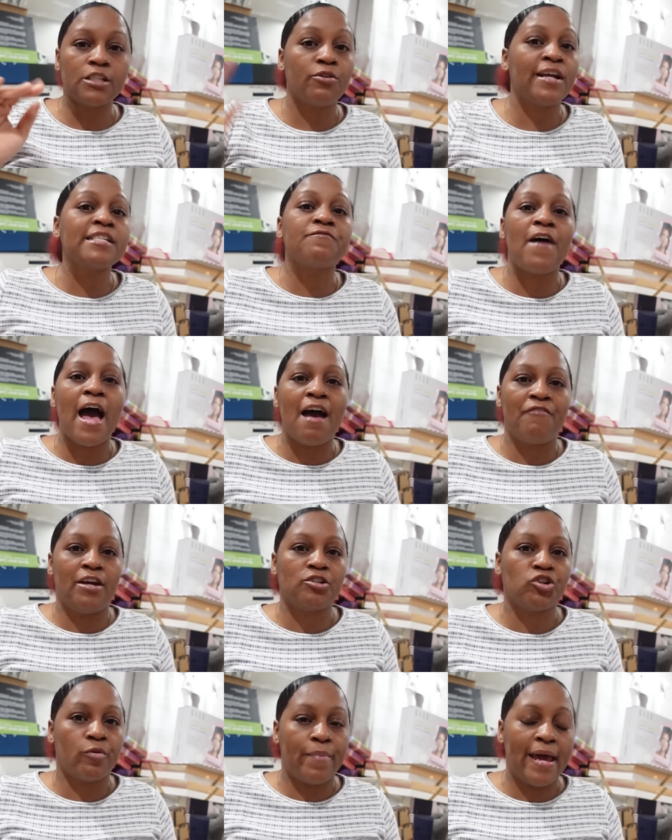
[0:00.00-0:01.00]
so that's five
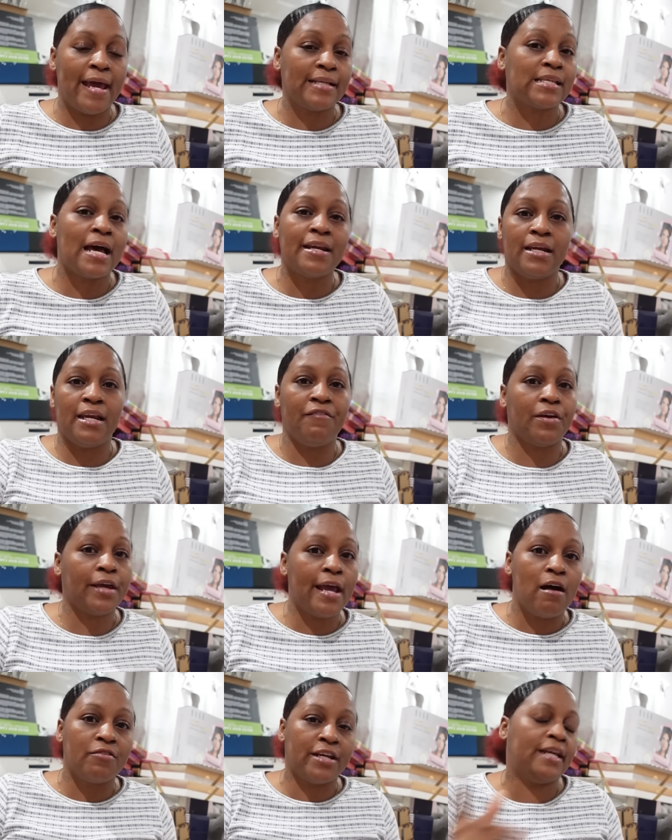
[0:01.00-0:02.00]
extra bags. I didn't even
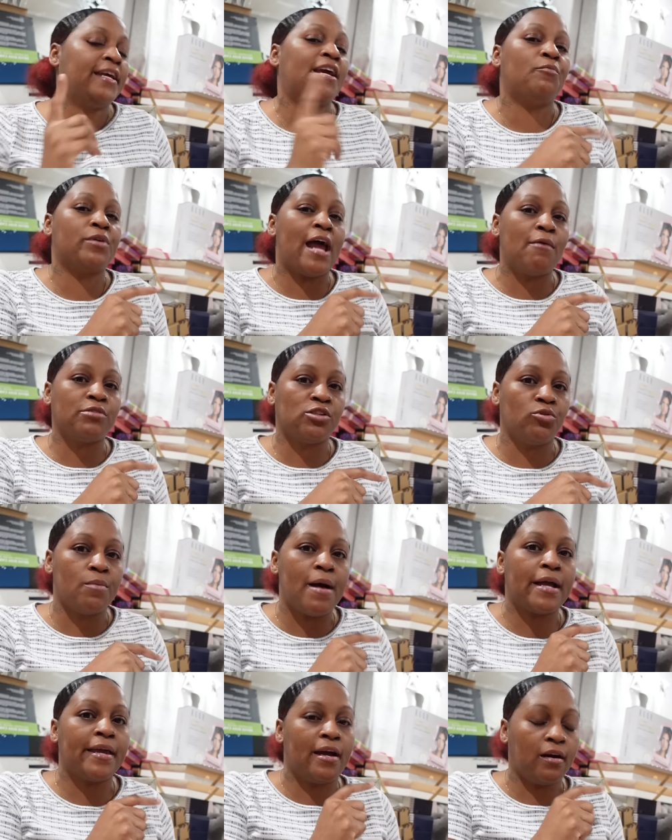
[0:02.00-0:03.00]
count that in when I was doing
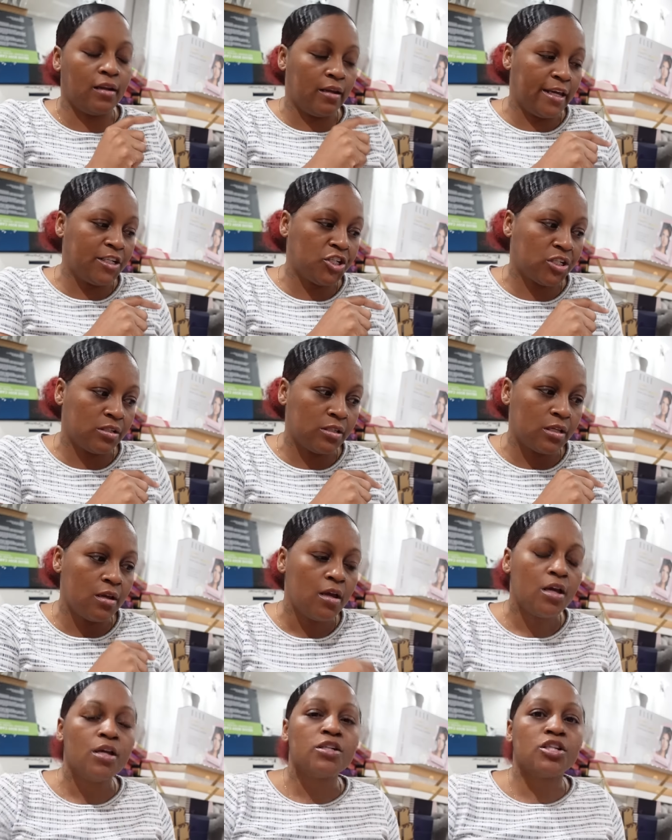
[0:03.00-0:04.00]
my calculations.
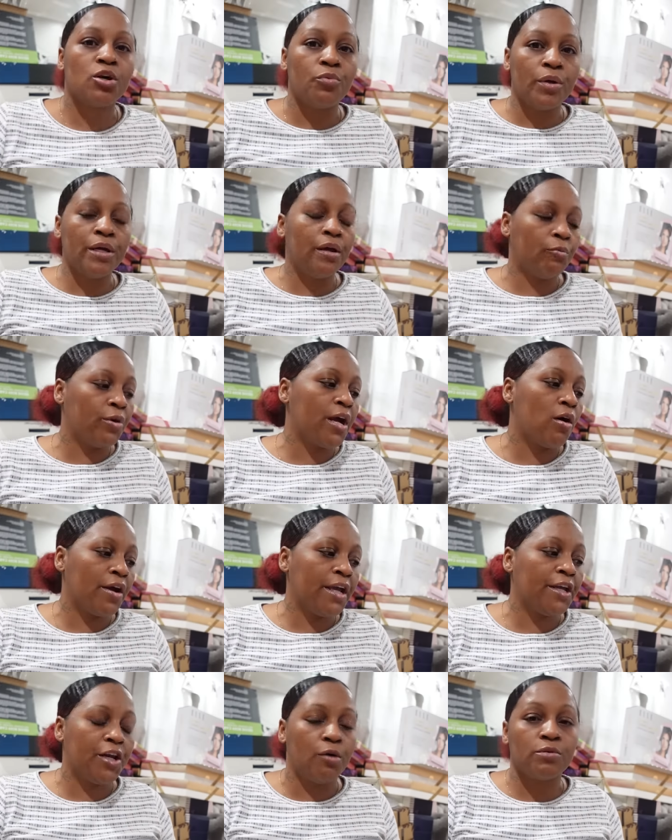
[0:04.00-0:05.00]
So we we gonna
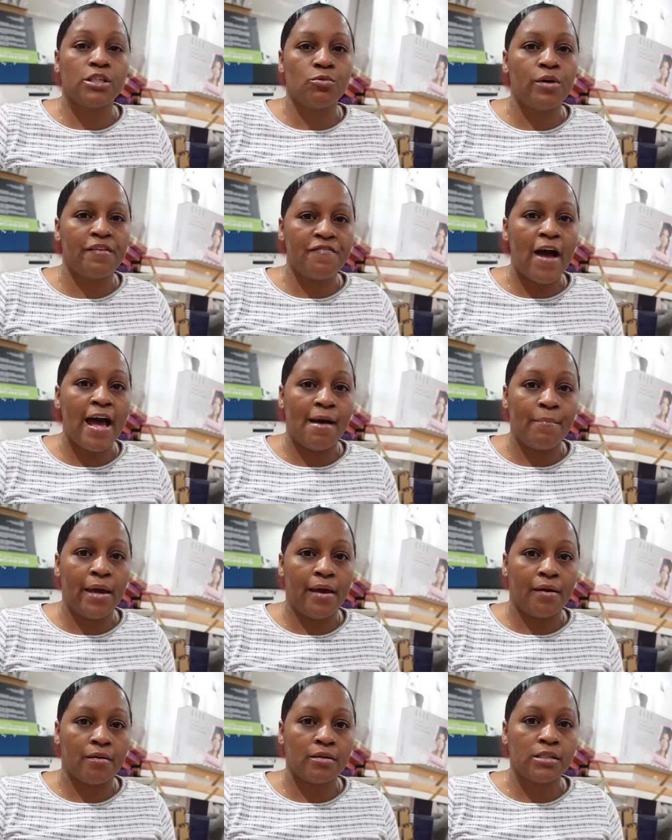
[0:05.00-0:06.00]
end up with 25
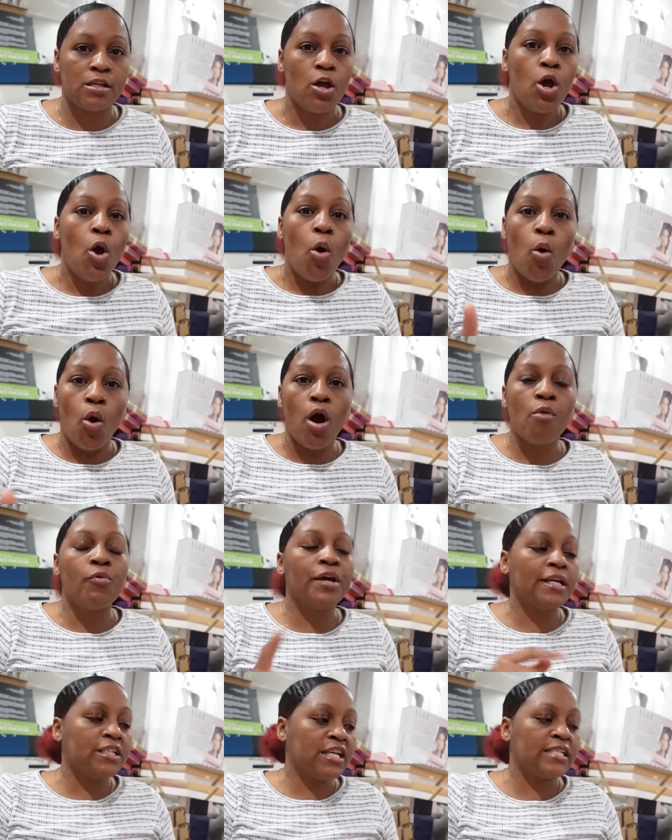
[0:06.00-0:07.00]
bears. Or
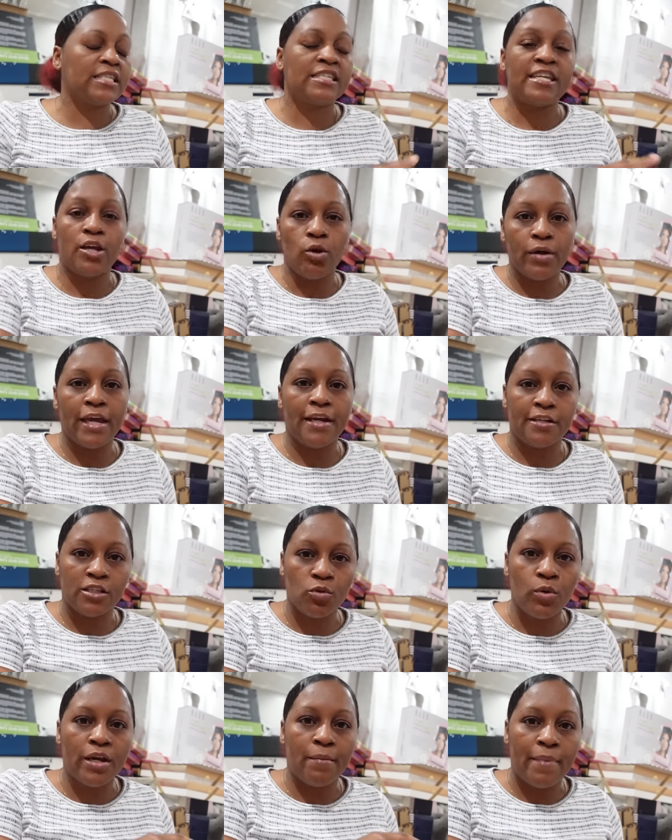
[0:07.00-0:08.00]
we can just still get the
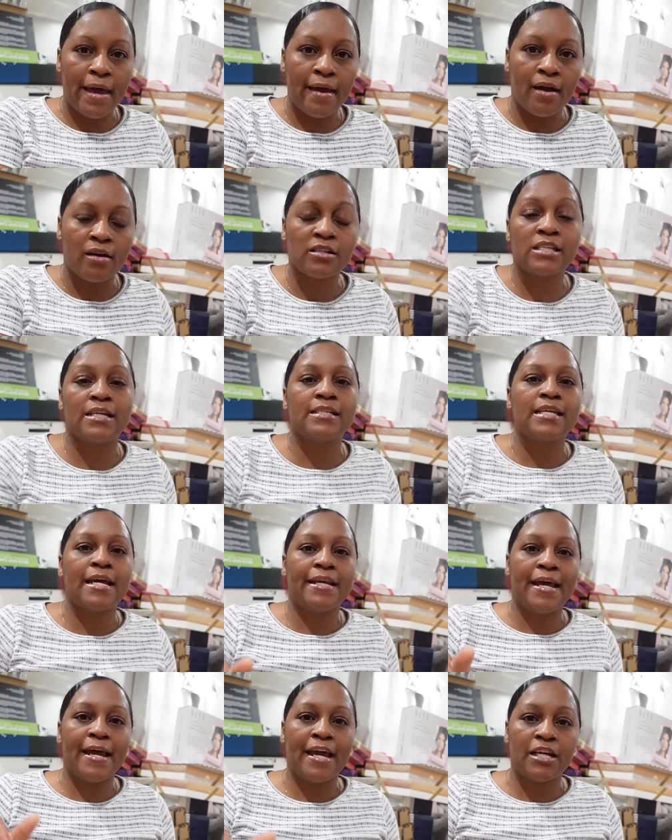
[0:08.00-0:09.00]
20 bears and
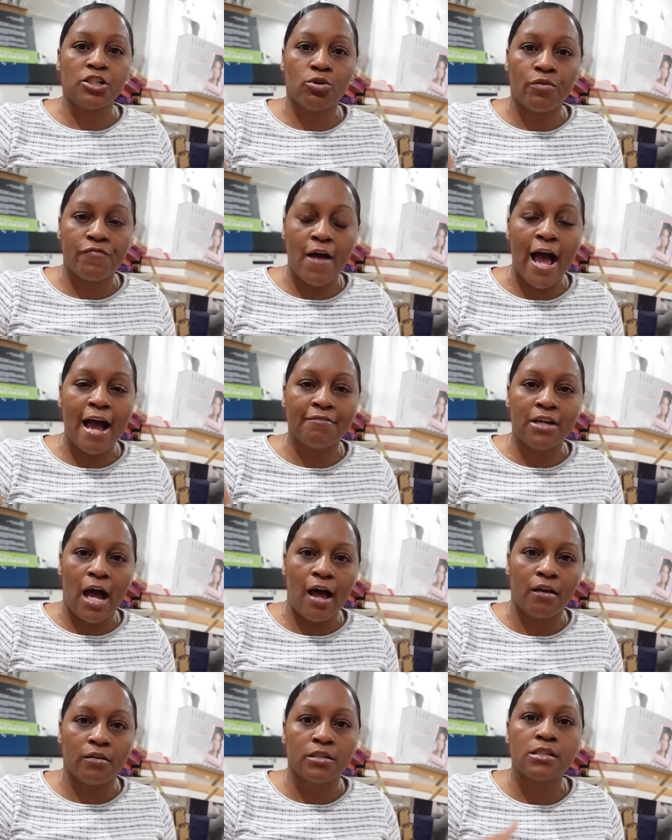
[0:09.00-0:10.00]
take that extra five
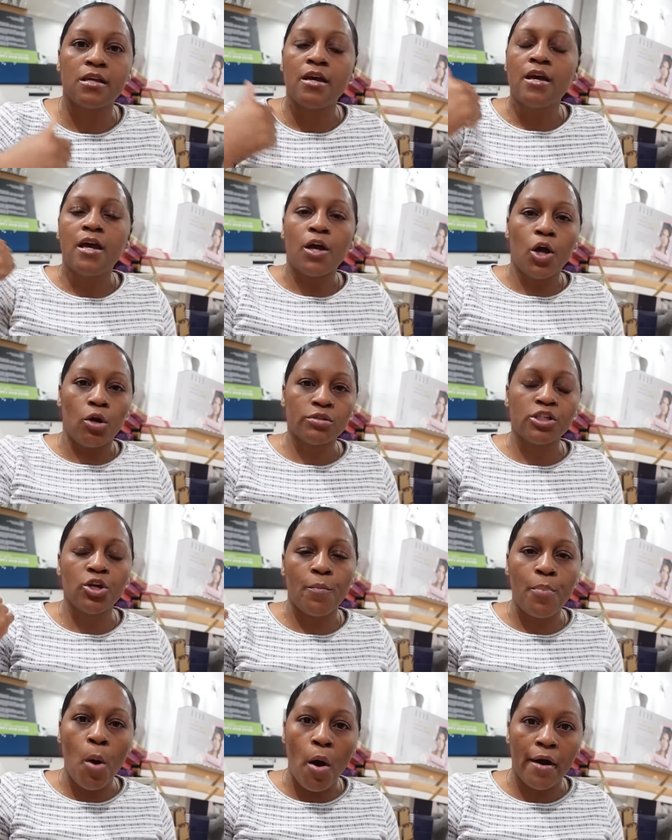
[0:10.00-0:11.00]
dollars, go to
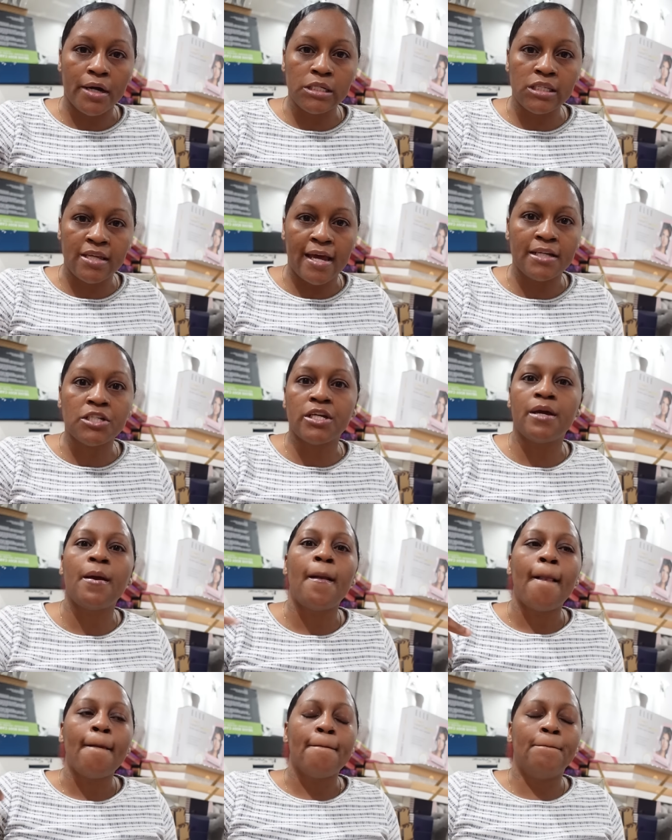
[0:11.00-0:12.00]
the party section,
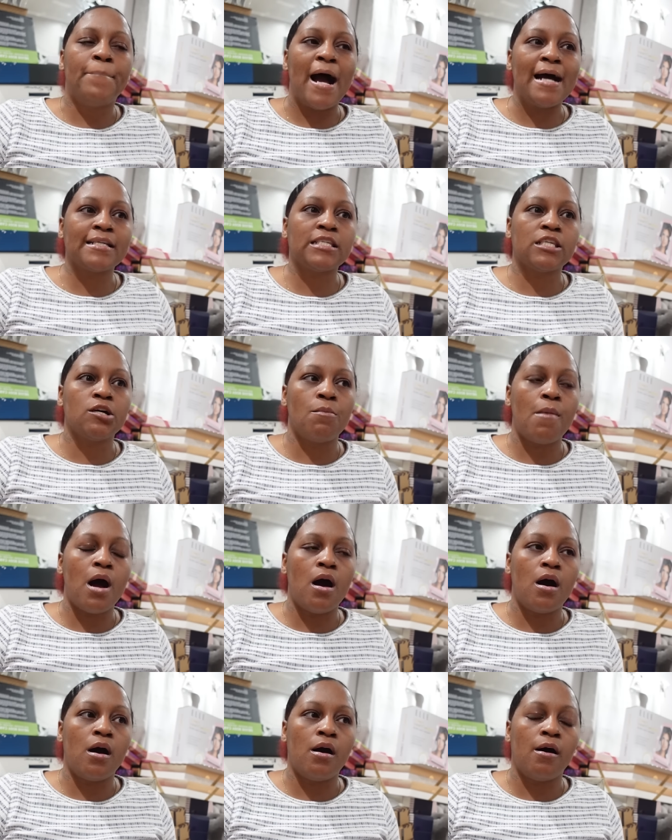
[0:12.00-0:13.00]
buy some
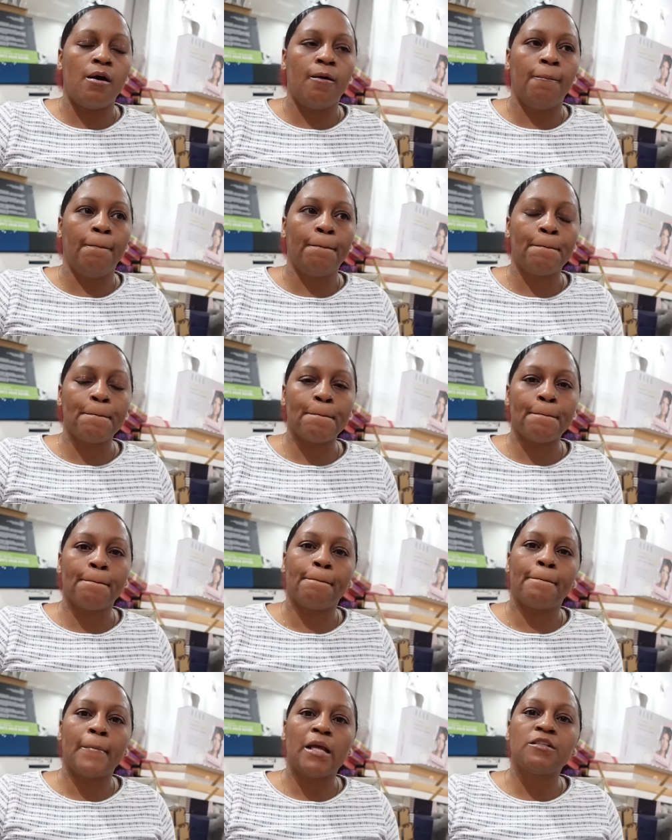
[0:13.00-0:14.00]
um
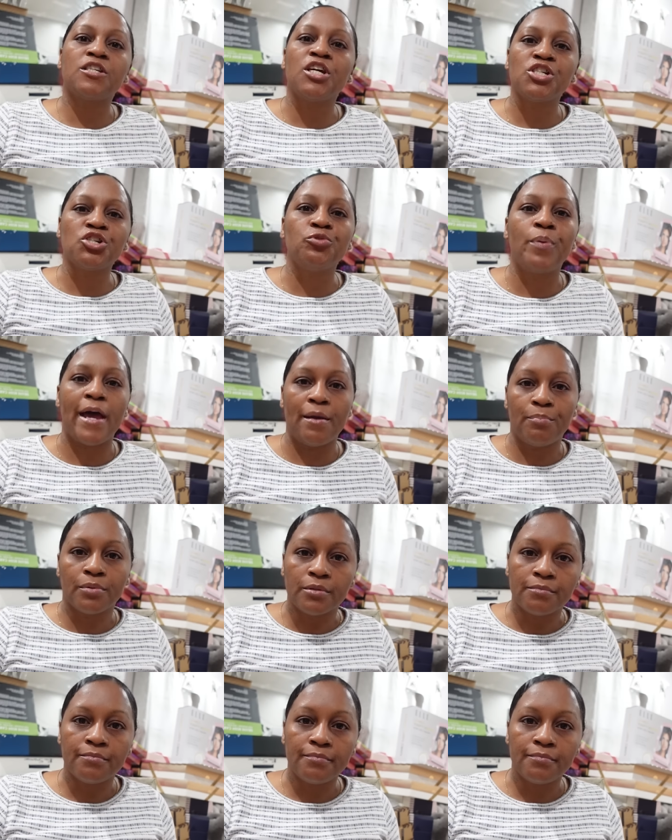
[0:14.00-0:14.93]
tissue paper